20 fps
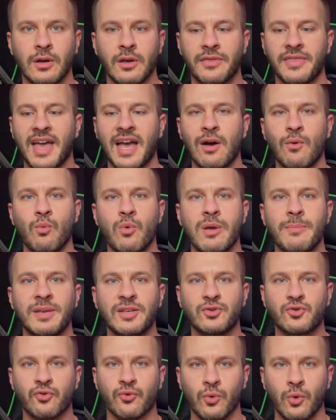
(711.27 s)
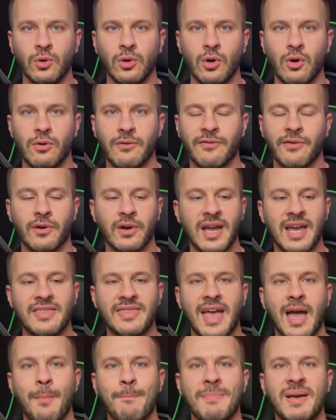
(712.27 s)
that women drool over and
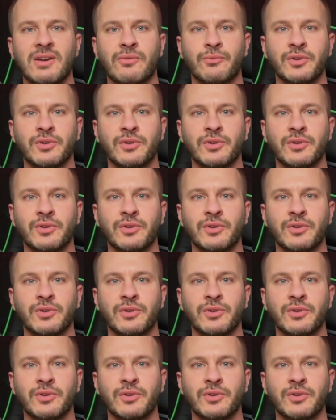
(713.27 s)
that men